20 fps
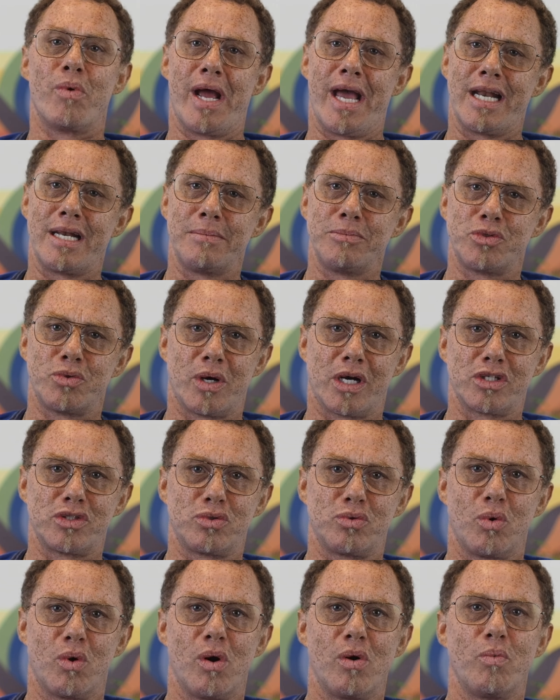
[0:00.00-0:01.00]
random
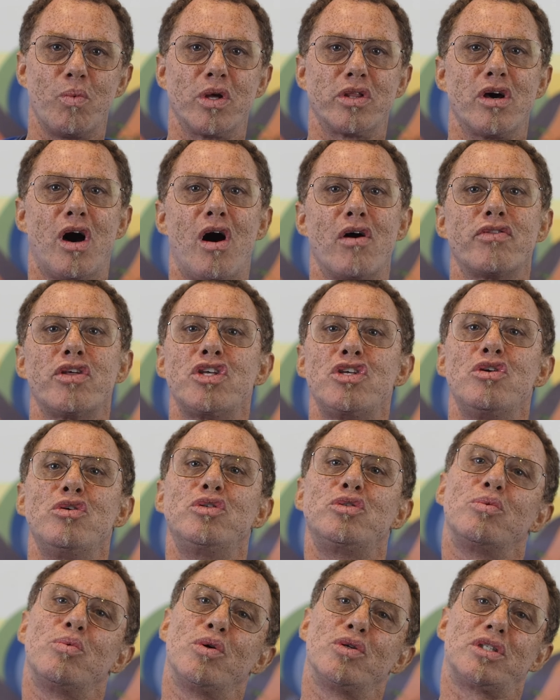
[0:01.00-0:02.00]
drugstore with all the
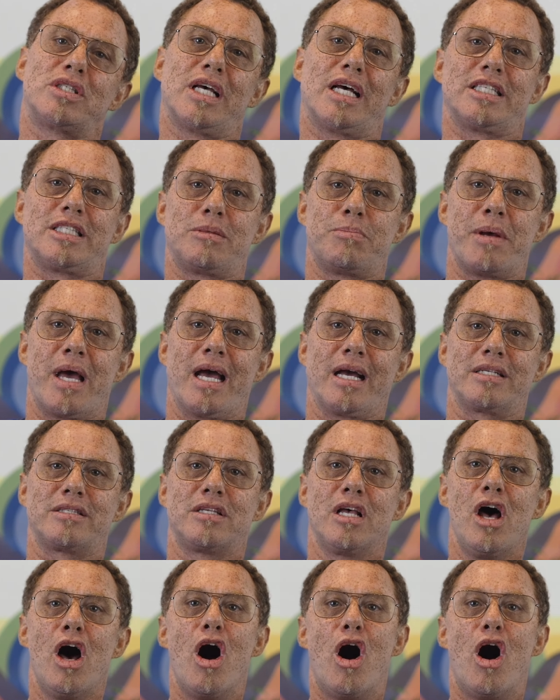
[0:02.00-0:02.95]
usual suspects.